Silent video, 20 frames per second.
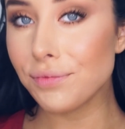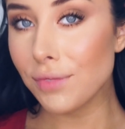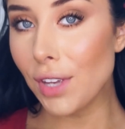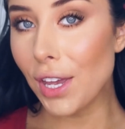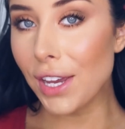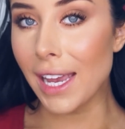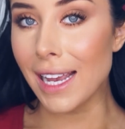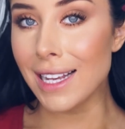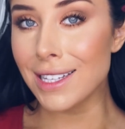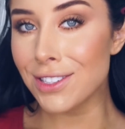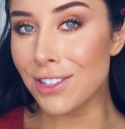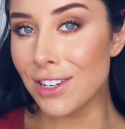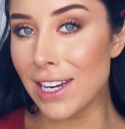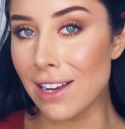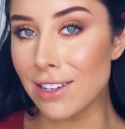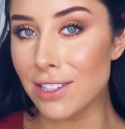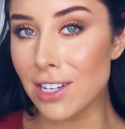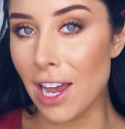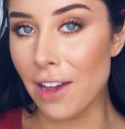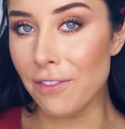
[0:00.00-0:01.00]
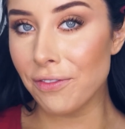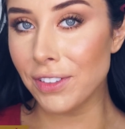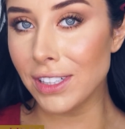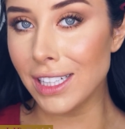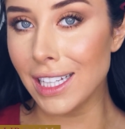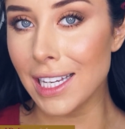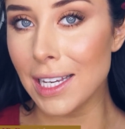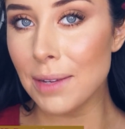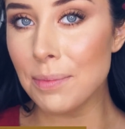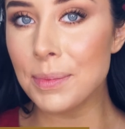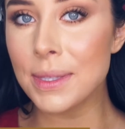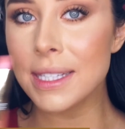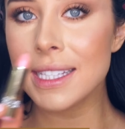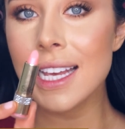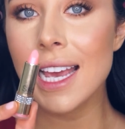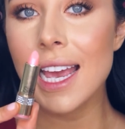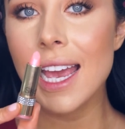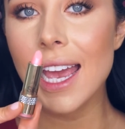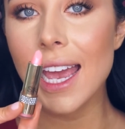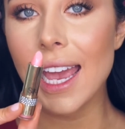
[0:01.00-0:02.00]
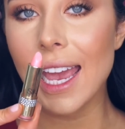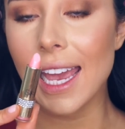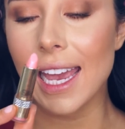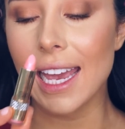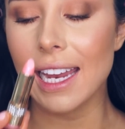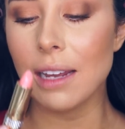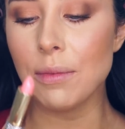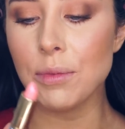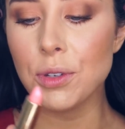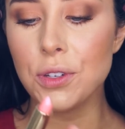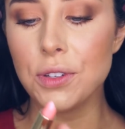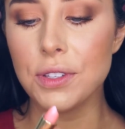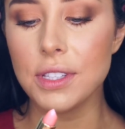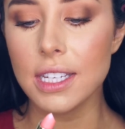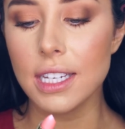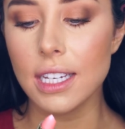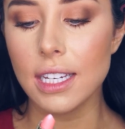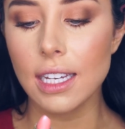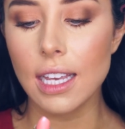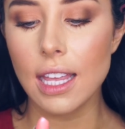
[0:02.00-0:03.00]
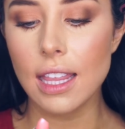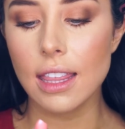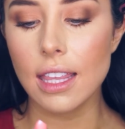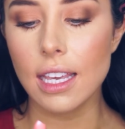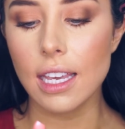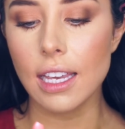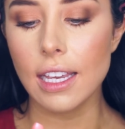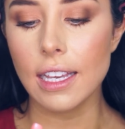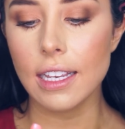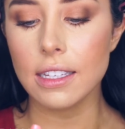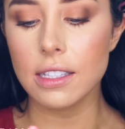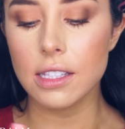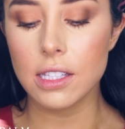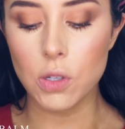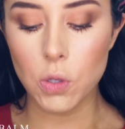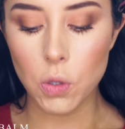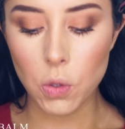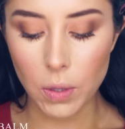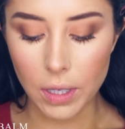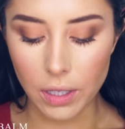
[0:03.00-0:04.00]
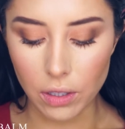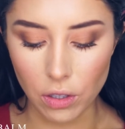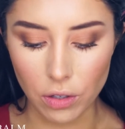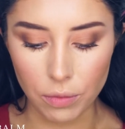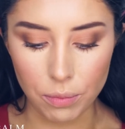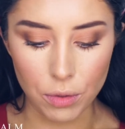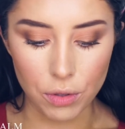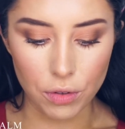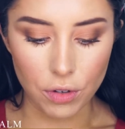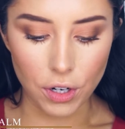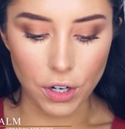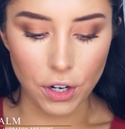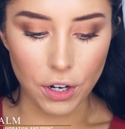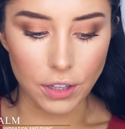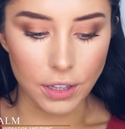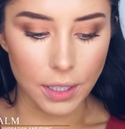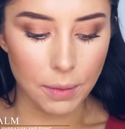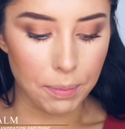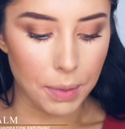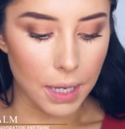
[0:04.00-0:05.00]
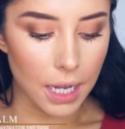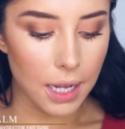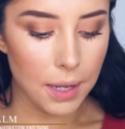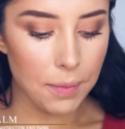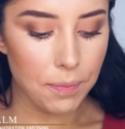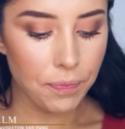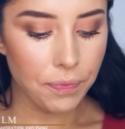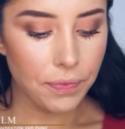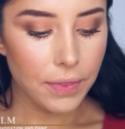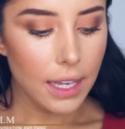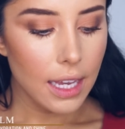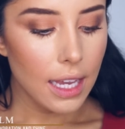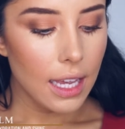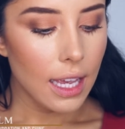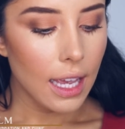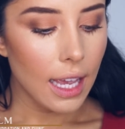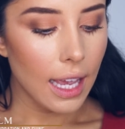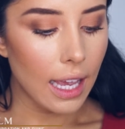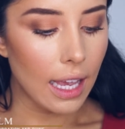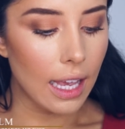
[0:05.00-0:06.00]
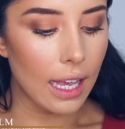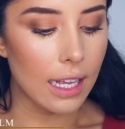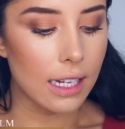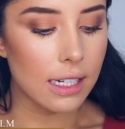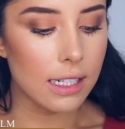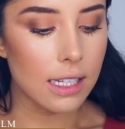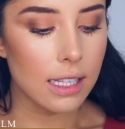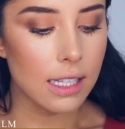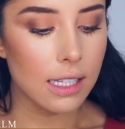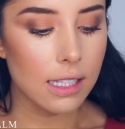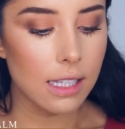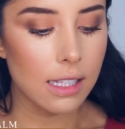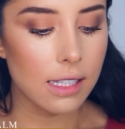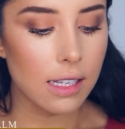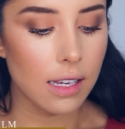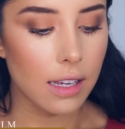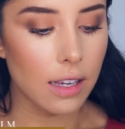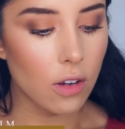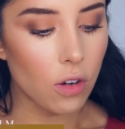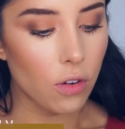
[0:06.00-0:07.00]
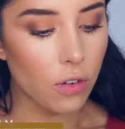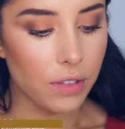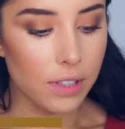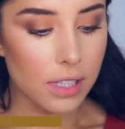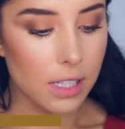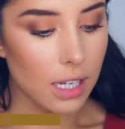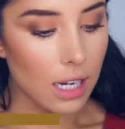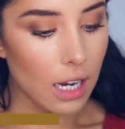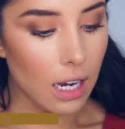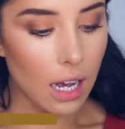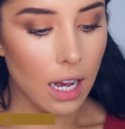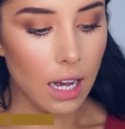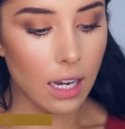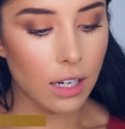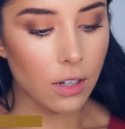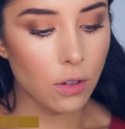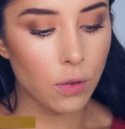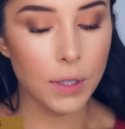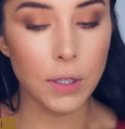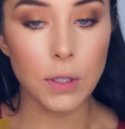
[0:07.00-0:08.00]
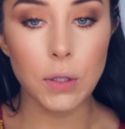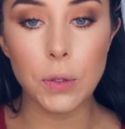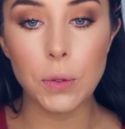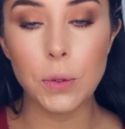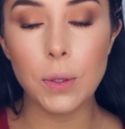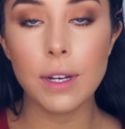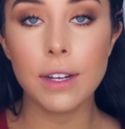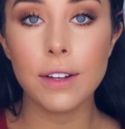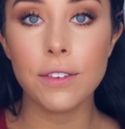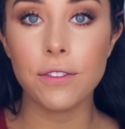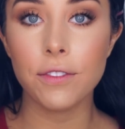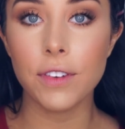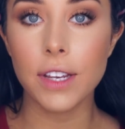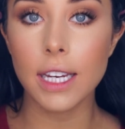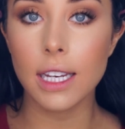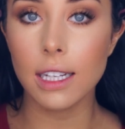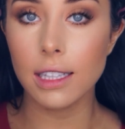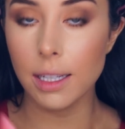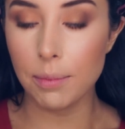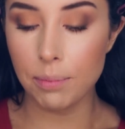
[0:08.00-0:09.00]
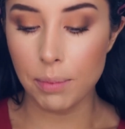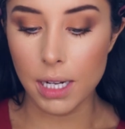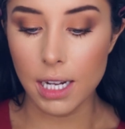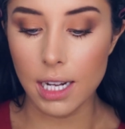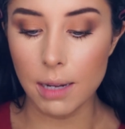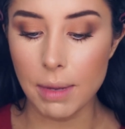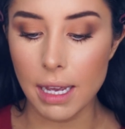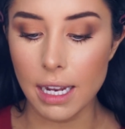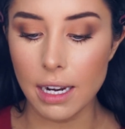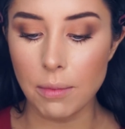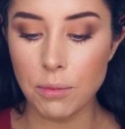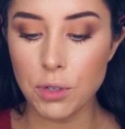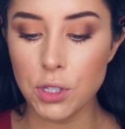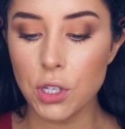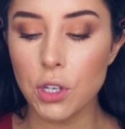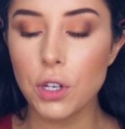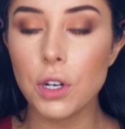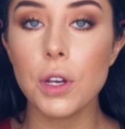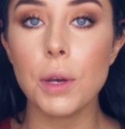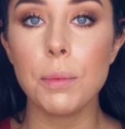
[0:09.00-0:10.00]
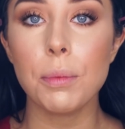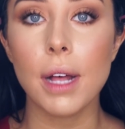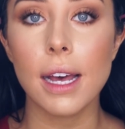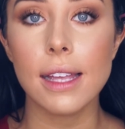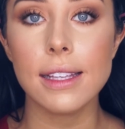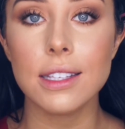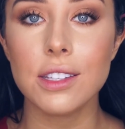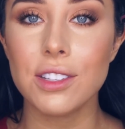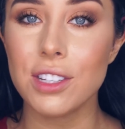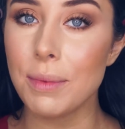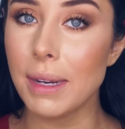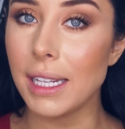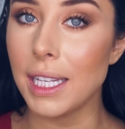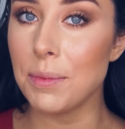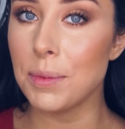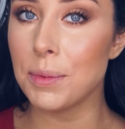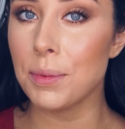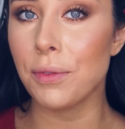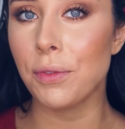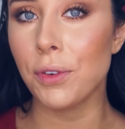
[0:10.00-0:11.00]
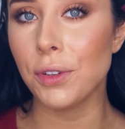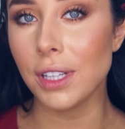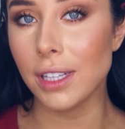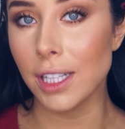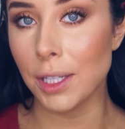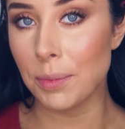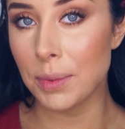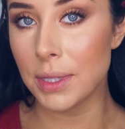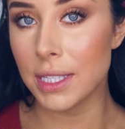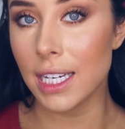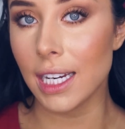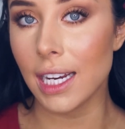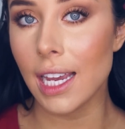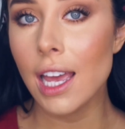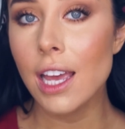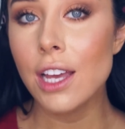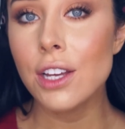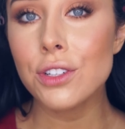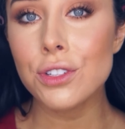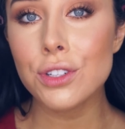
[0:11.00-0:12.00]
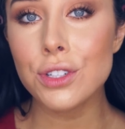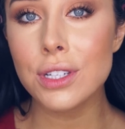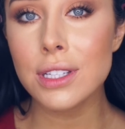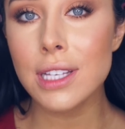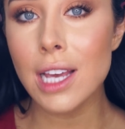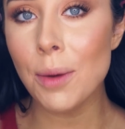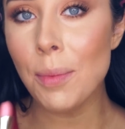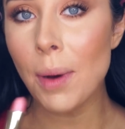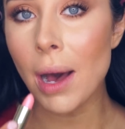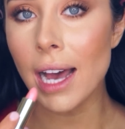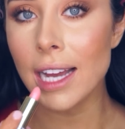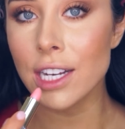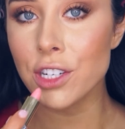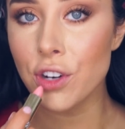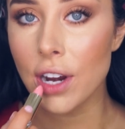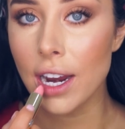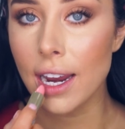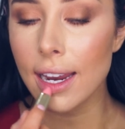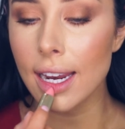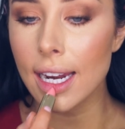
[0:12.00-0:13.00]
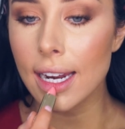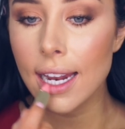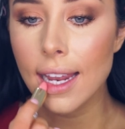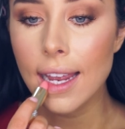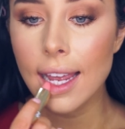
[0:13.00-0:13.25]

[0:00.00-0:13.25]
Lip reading: Okay, so now time for lips, and I'm using the Silk Oil of Morocco lip balm, and this is obviously Argan Oil vegan lip balm, and I'm just going to apply this to my lips before the lipstick to just help hydrate